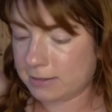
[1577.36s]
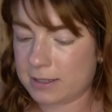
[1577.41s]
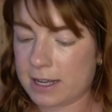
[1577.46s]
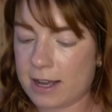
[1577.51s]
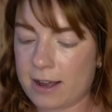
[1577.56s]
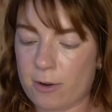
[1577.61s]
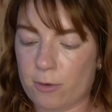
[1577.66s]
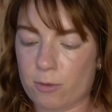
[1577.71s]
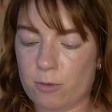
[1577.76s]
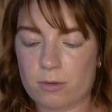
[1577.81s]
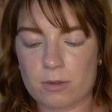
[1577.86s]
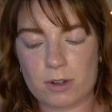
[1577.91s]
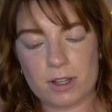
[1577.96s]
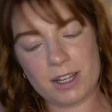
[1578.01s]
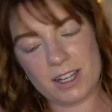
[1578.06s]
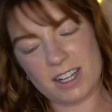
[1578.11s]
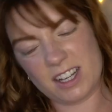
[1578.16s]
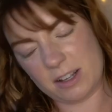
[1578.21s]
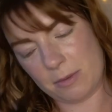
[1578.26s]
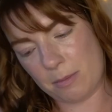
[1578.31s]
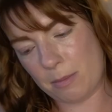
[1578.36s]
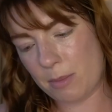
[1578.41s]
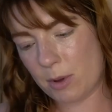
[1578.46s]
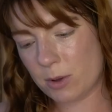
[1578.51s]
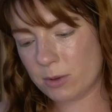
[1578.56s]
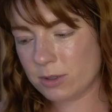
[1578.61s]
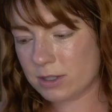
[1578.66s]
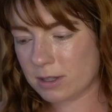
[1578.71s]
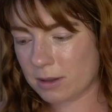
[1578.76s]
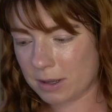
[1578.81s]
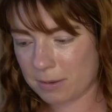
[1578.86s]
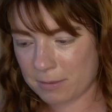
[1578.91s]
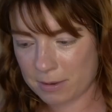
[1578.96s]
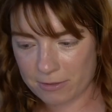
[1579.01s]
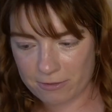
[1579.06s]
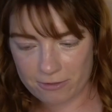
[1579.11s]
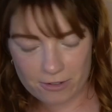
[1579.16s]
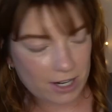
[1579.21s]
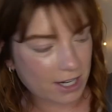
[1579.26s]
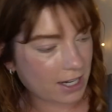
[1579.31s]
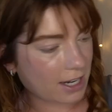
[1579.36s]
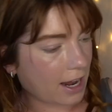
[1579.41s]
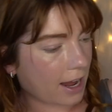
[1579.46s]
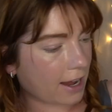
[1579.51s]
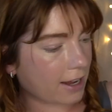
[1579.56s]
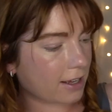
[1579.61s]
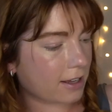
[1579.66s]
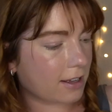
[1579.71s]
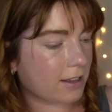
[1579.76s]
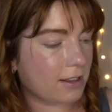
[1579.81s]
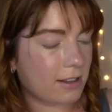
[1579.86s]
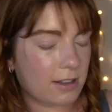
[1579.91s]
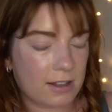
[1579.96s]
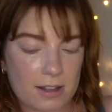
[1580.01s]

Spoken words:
I just pulled something in my freaking neck.